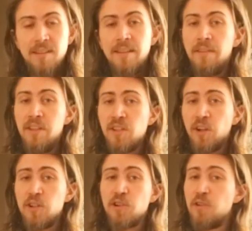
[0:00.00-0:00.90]
Now, these are
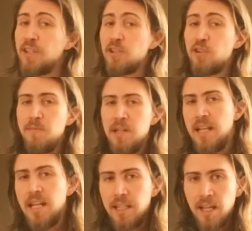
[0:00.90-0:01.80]
concerns that shouldn't be
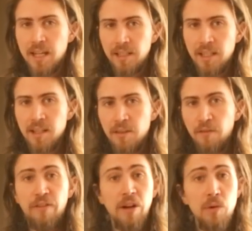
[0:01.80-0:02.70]
taken lightly. The
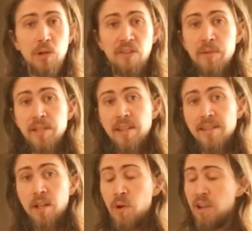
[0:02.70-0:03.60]
federal government says
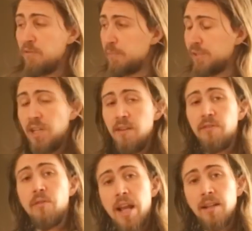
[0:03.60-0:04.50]
that we have a perceived
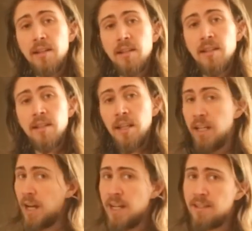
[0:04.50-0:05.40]
threat
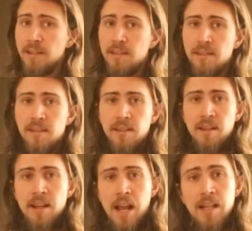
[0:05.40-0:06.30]
in ISIS,
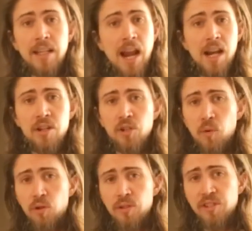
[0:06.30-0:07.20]
and Canada's
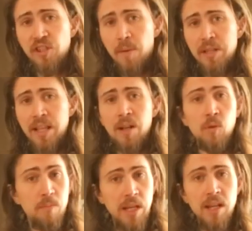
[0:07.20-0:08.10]
role in stopping that
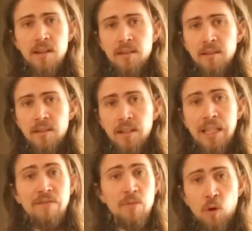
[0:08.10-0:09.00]
will be
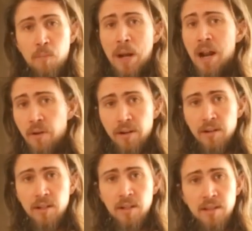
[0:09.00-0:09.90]
giving more
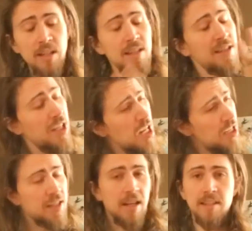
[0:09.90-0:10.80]
power to
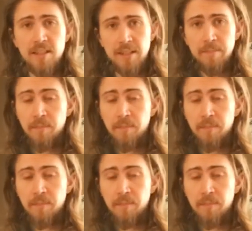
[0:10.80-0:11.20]
CSIS.